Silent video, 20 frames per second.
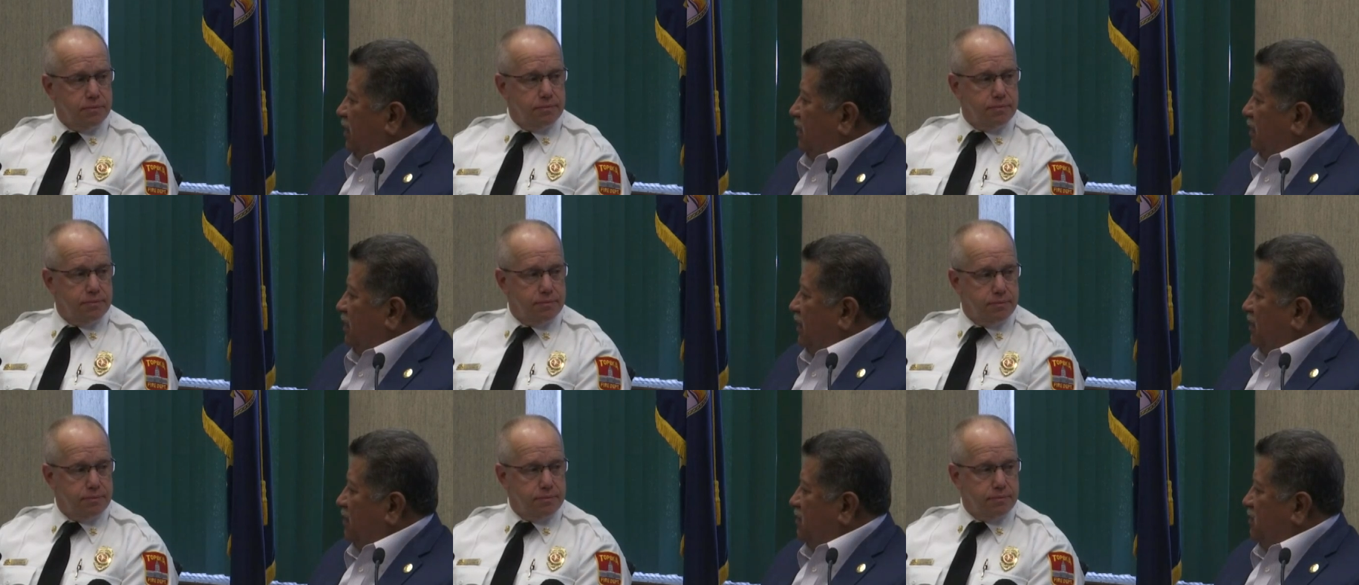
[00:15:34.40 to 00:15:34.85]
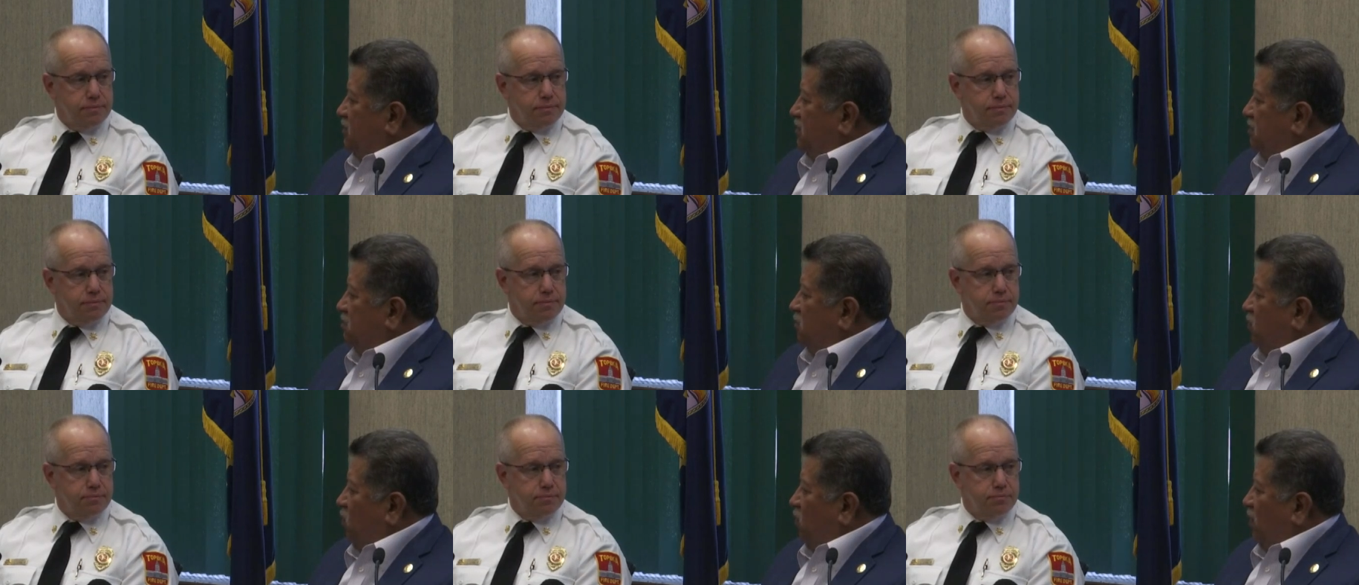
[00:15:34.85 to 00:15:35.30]
Speaker 1: that, that it's
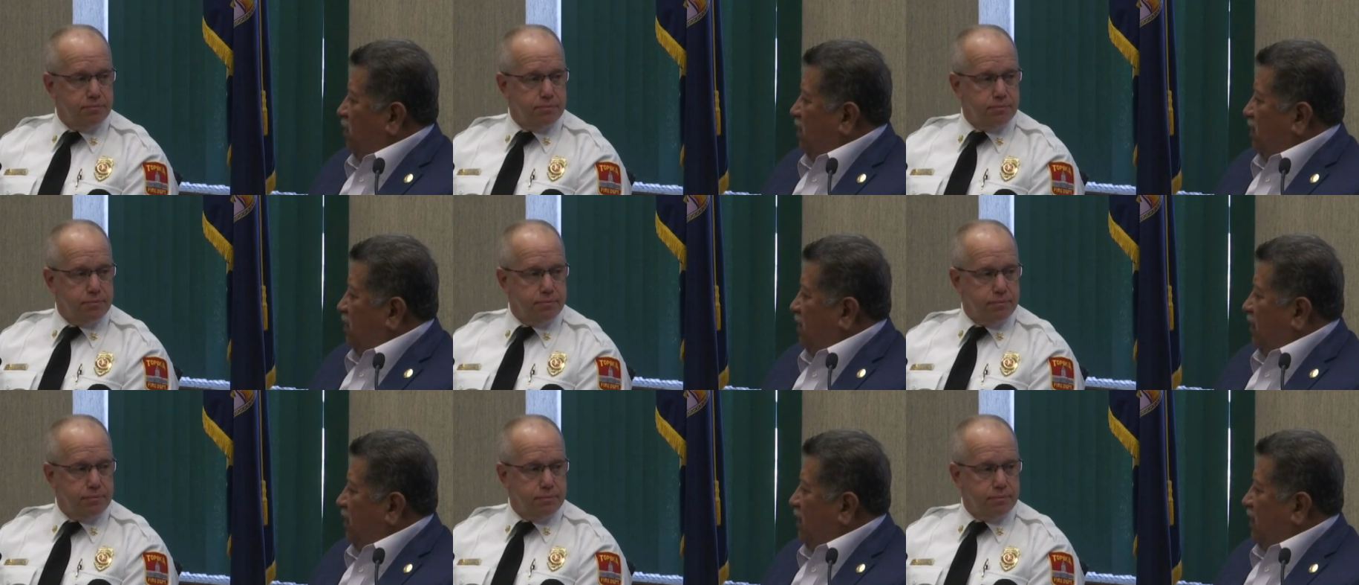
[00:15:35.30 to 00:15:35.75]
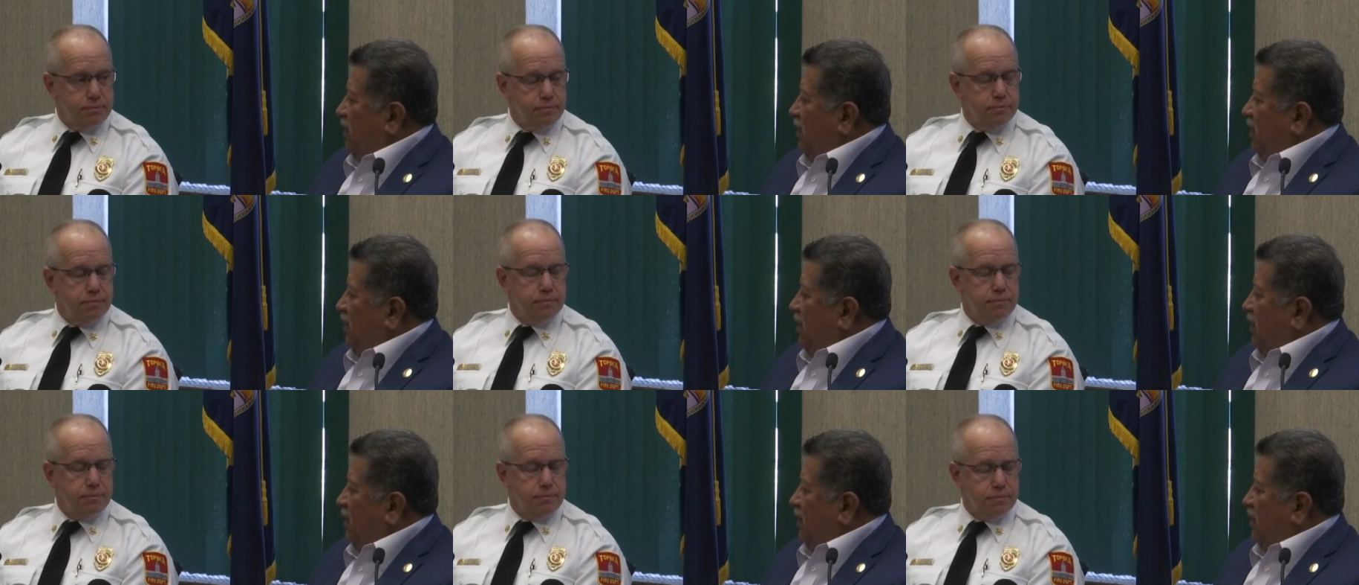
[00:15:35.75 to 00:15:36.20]
important
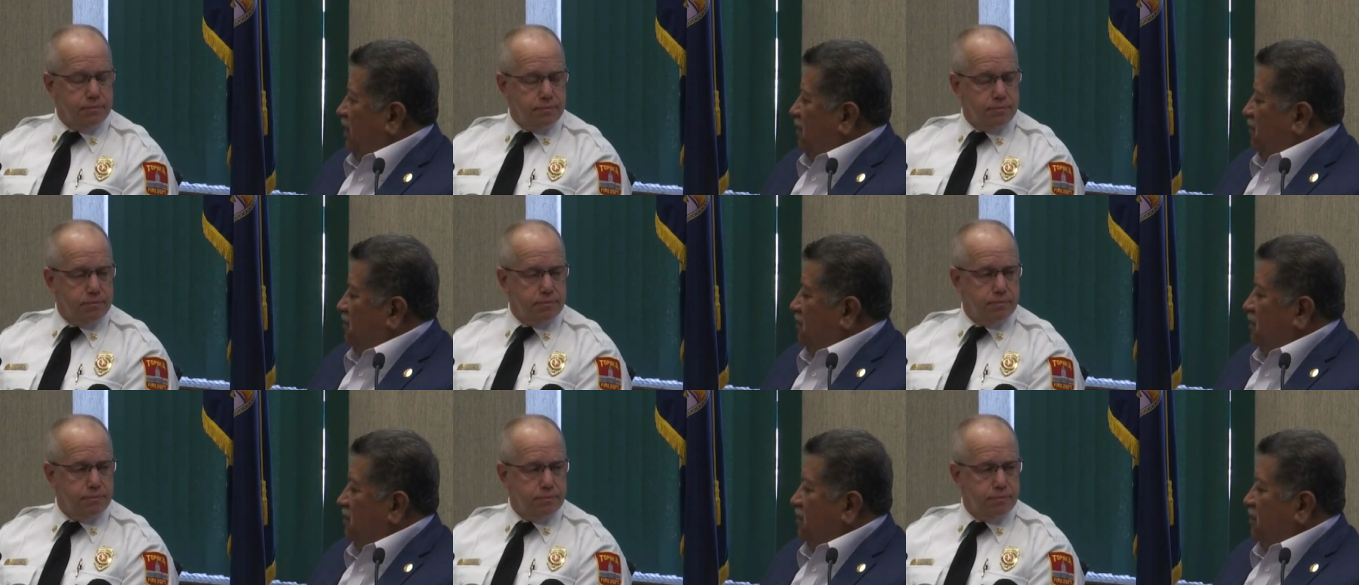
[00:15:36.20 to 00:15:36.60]
uh,